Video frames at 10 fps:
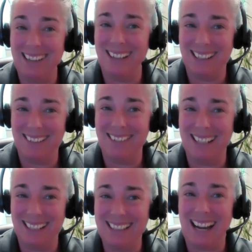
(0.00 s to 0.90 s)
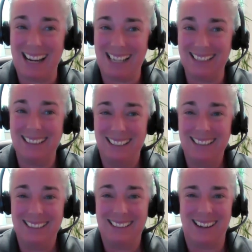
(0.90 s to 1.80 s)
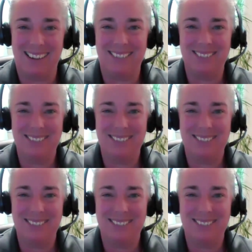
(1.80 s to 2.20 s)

day, week and a day. So